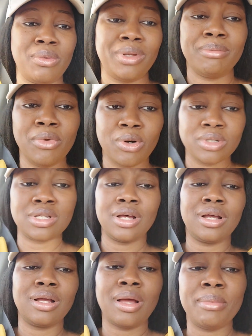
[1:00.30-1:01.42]
with Malta.
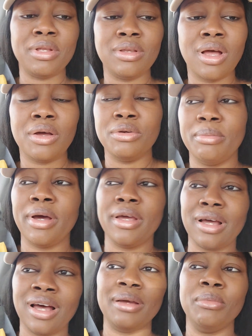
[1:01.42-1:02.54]
I mean, how you buy a
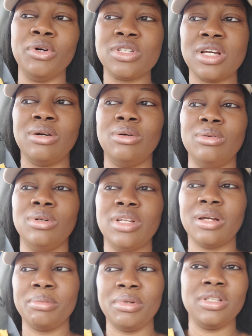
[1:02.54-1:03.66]
car in Malta or
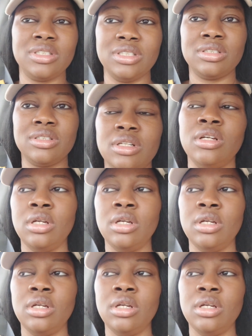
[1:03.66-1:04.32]
other places,